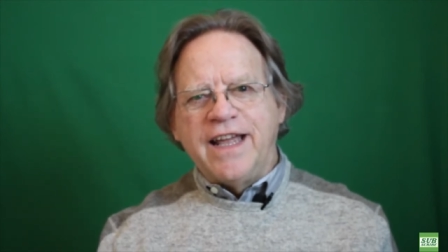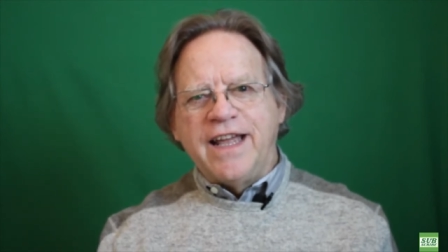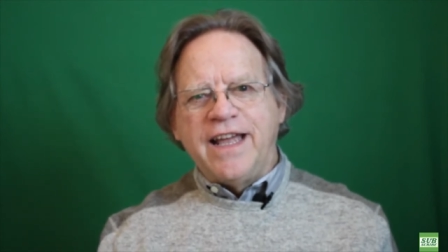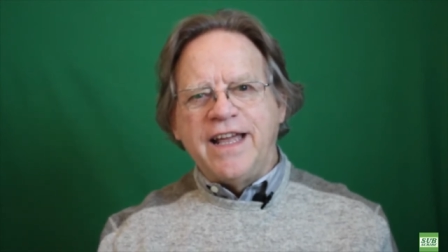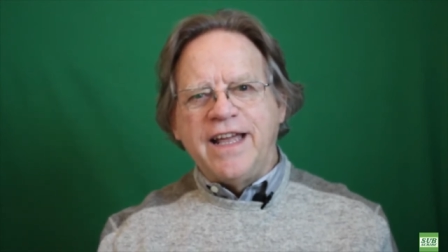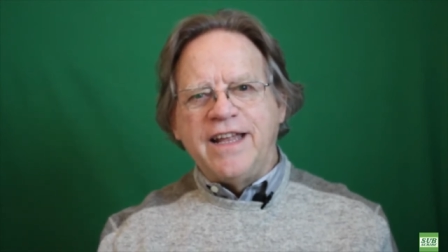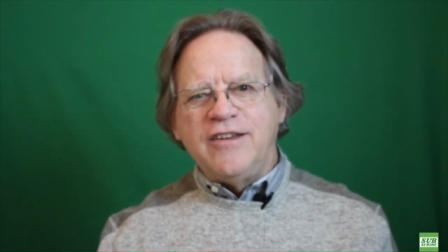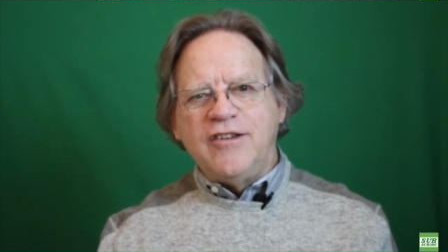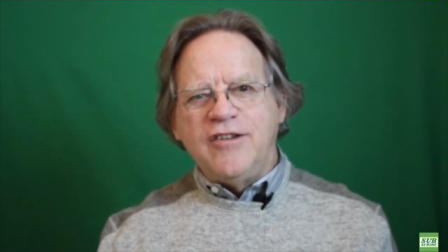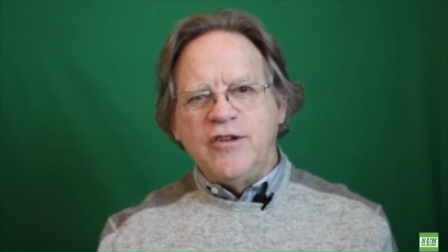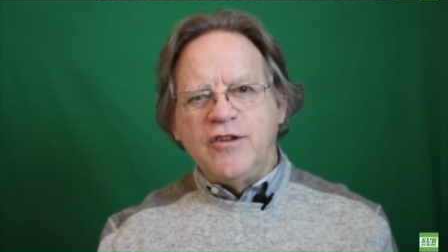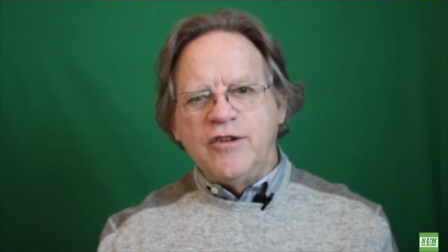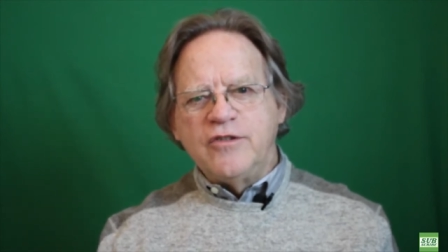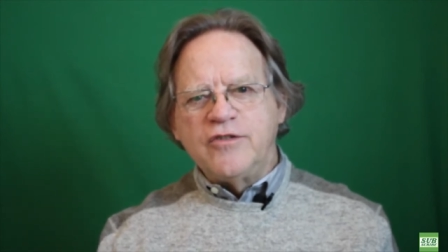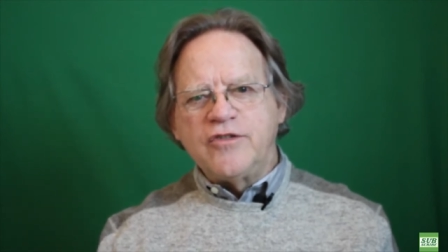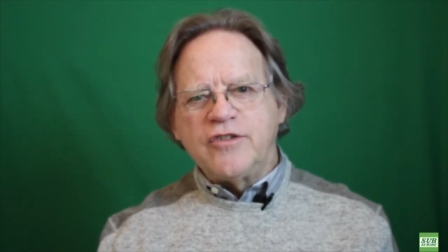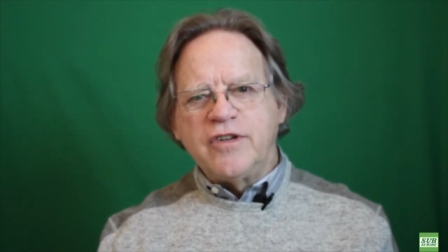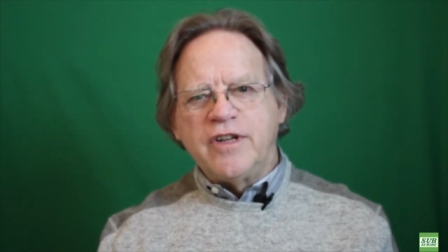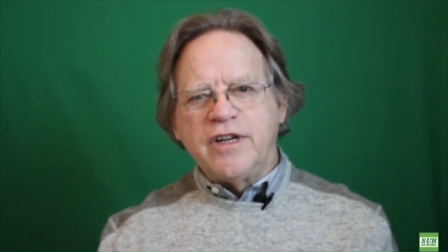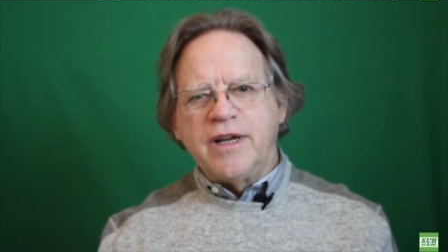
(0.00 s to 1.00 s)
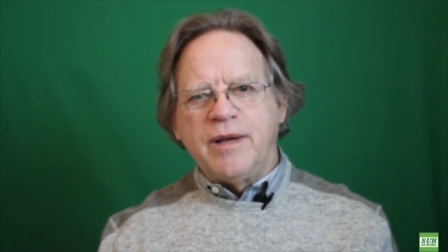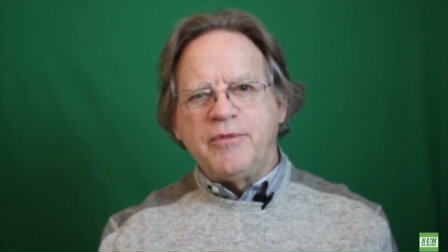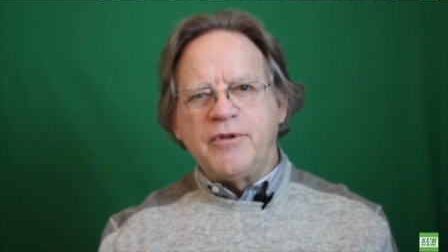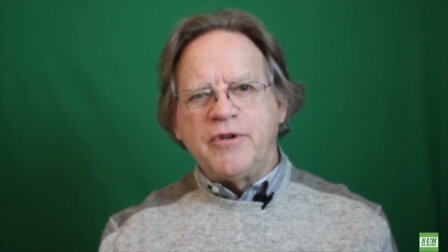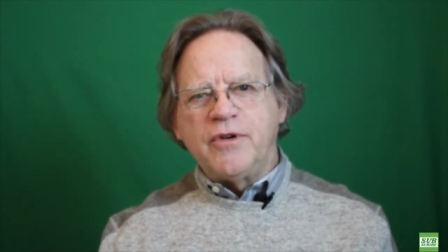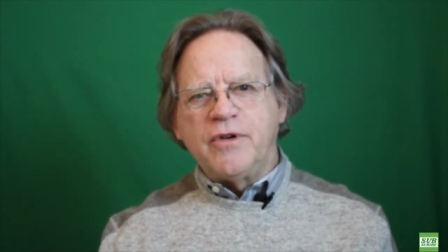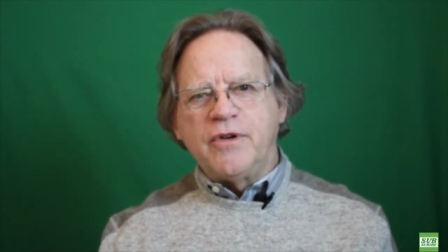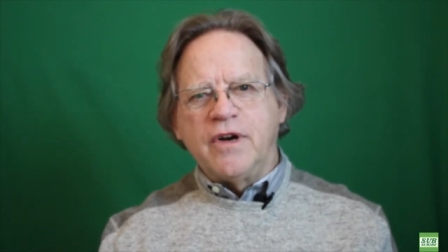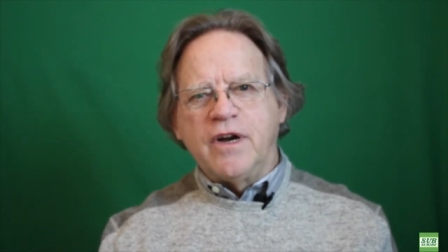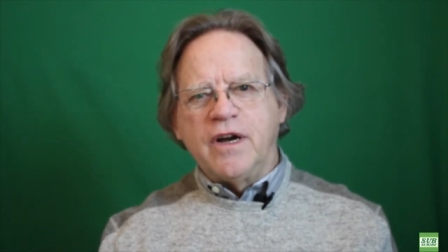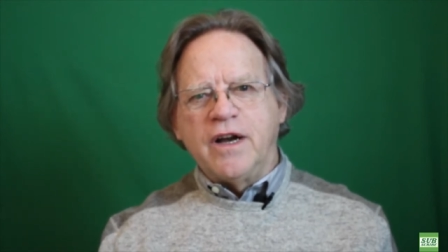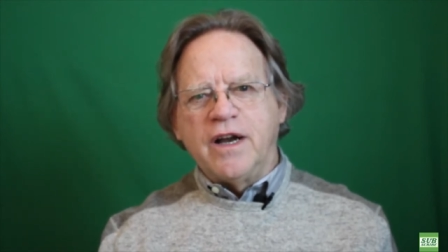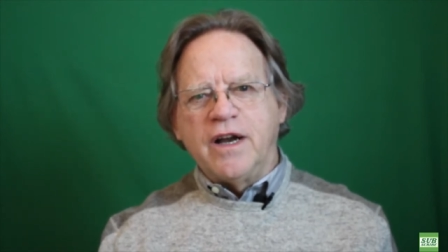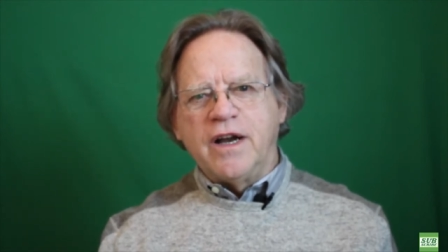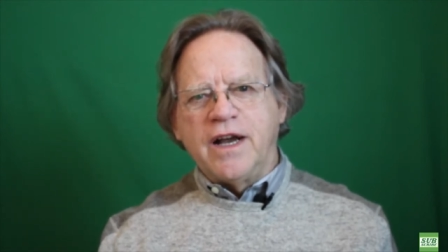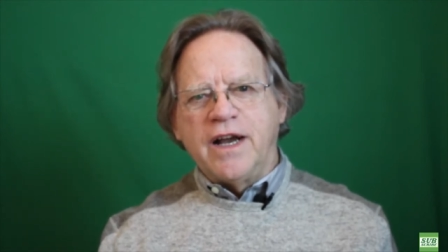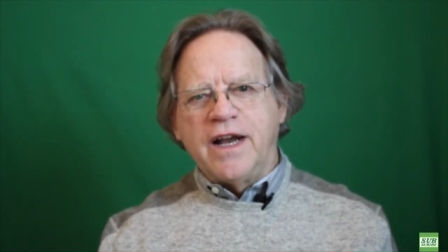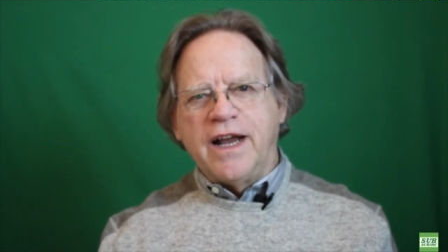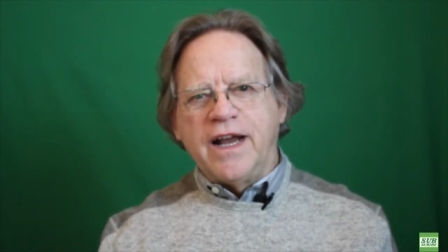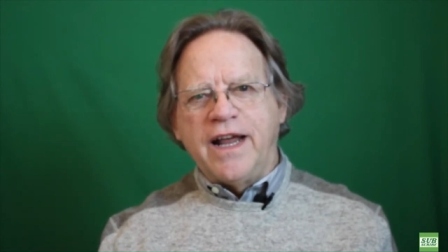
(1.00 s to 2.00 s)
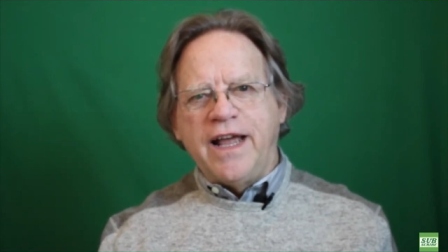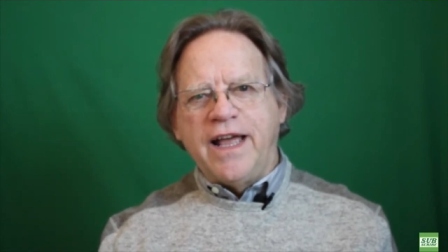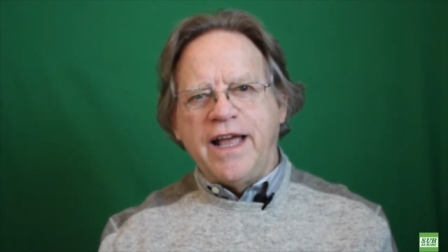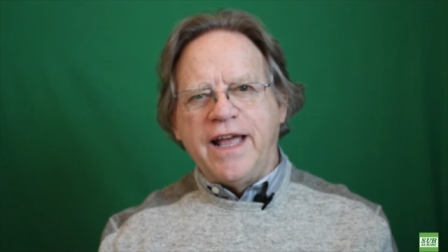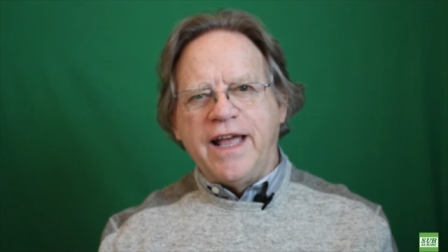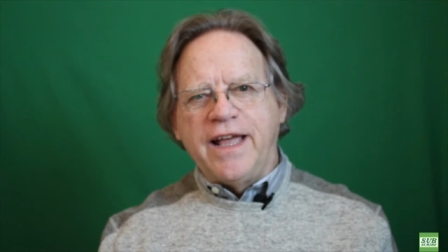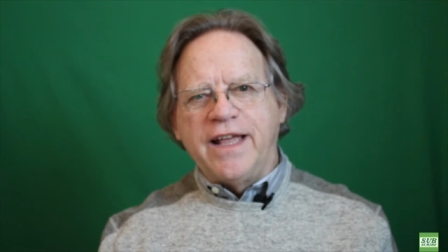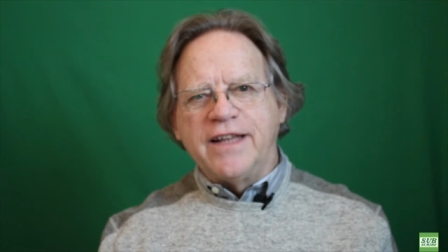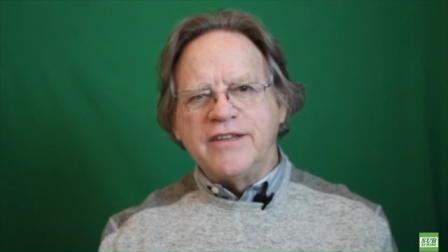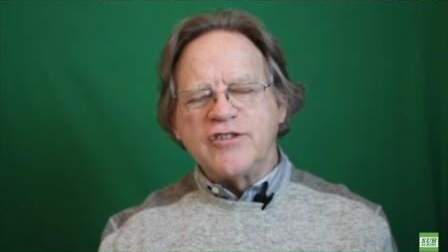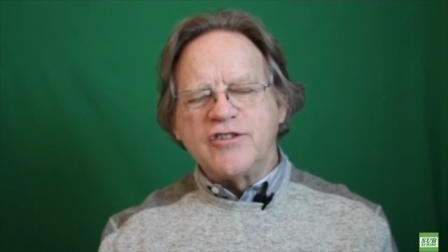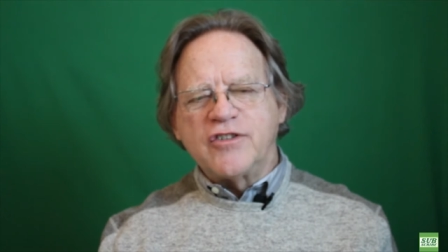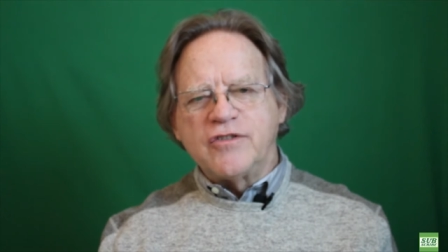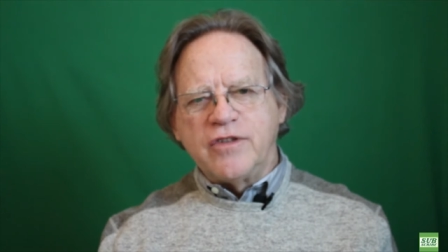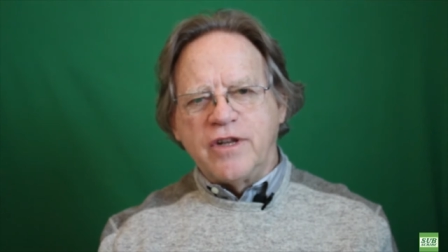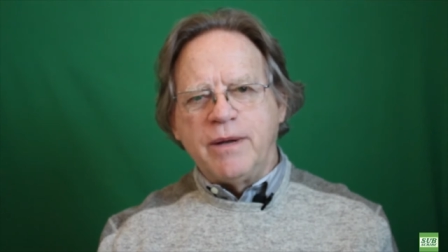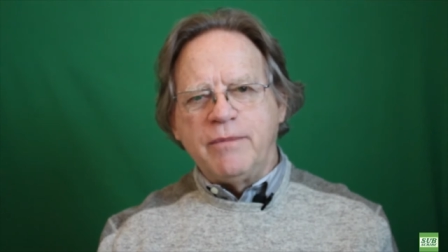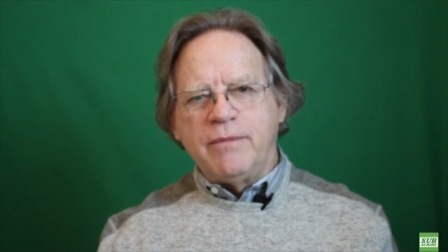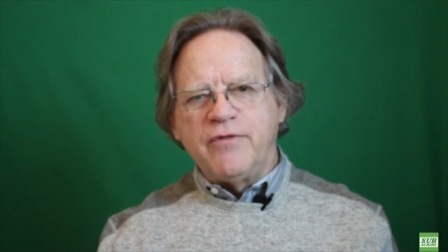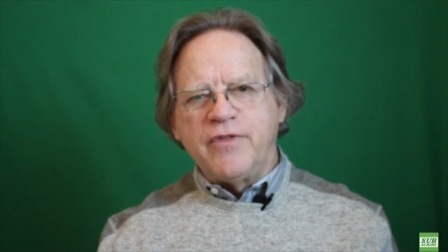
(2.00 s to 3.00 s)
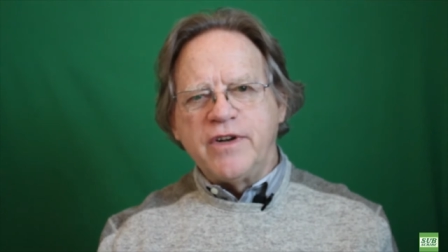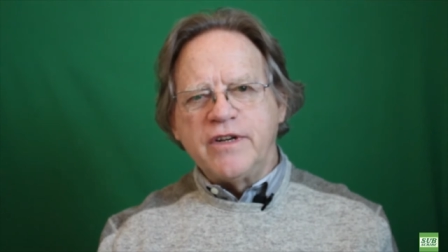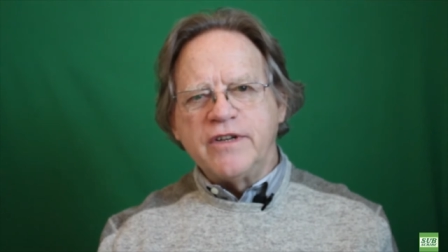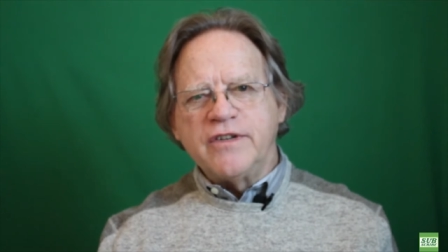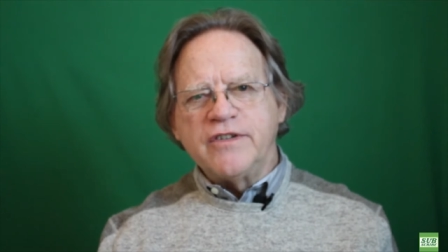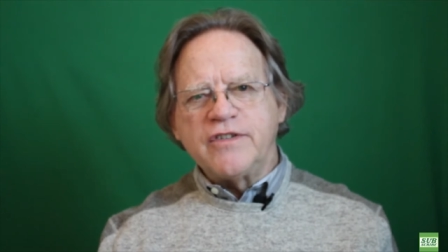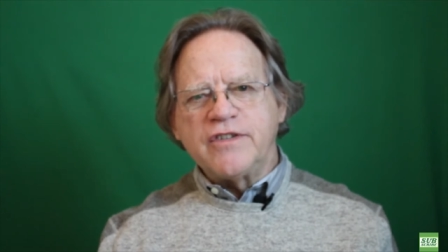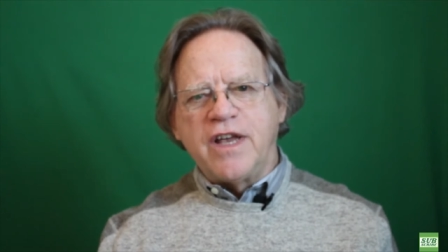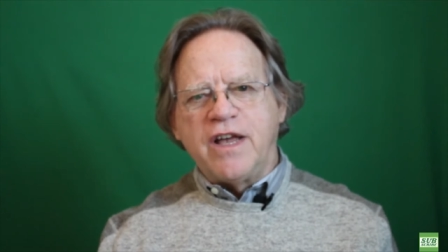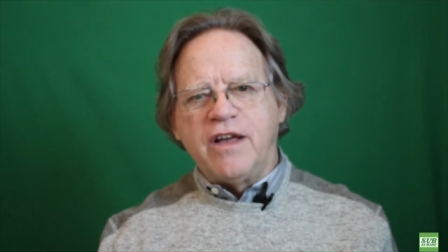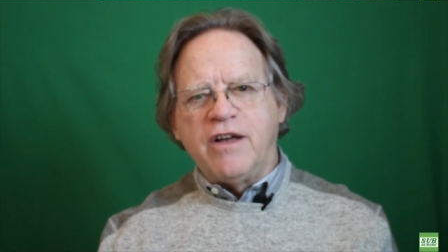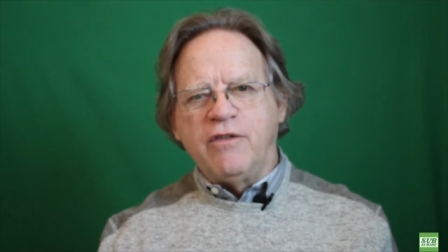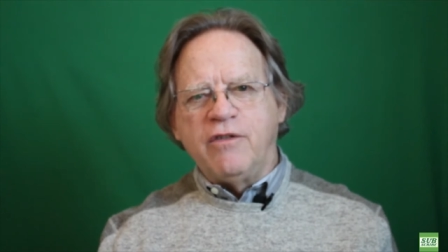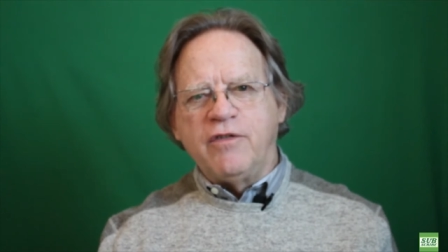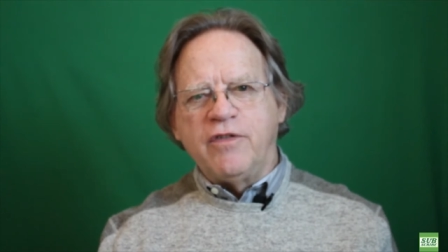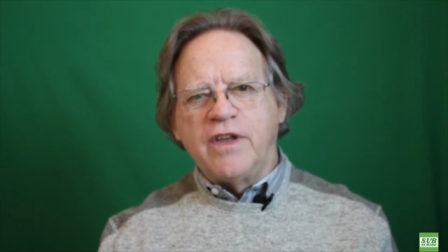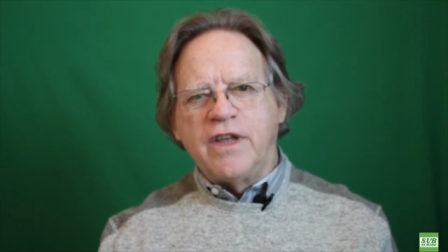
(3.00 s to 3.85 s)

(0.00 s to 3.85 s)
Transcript: And you stood up to her and stood up for yourself,